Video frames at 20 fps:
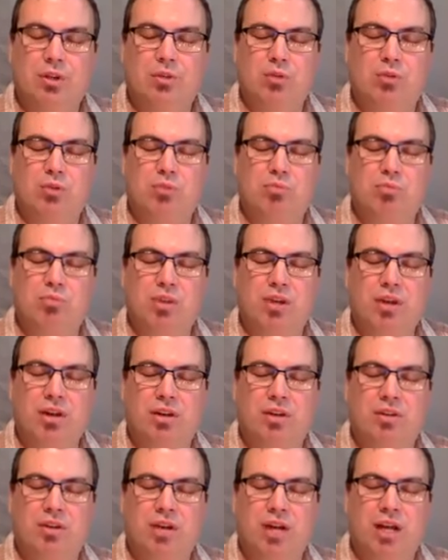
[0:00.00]
We pray,
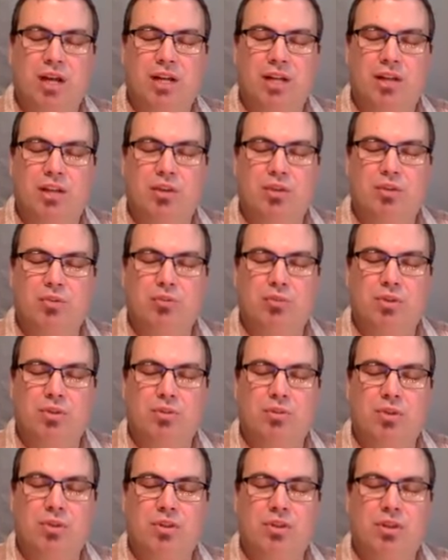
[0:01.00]
O God, that you be
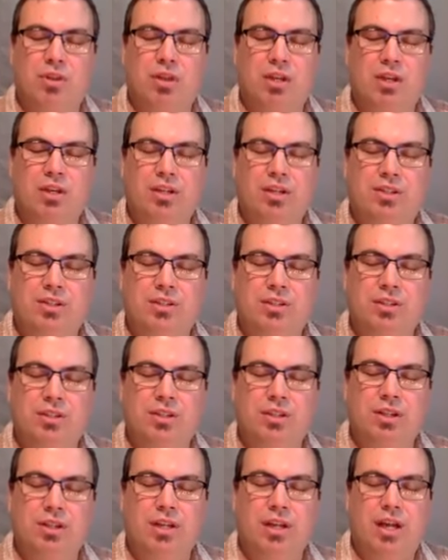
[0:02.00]
with each
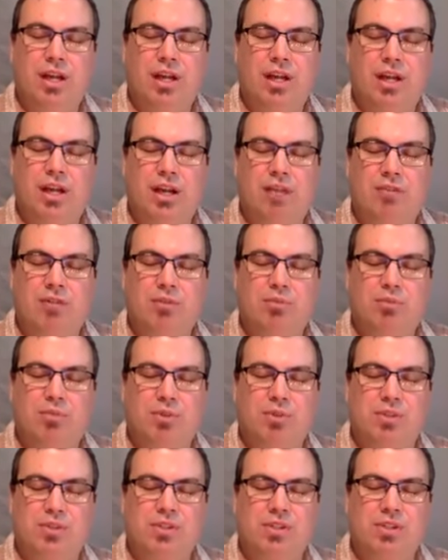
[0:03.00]
and every
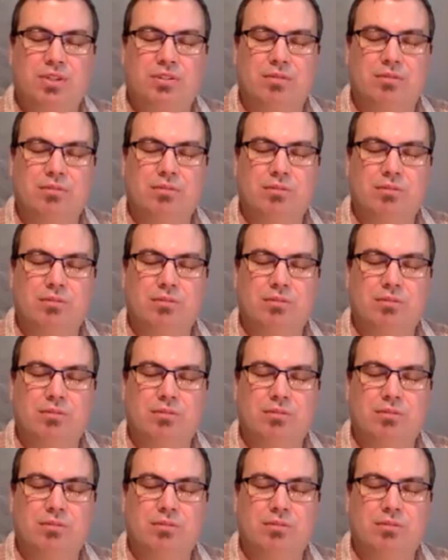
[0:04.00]
person,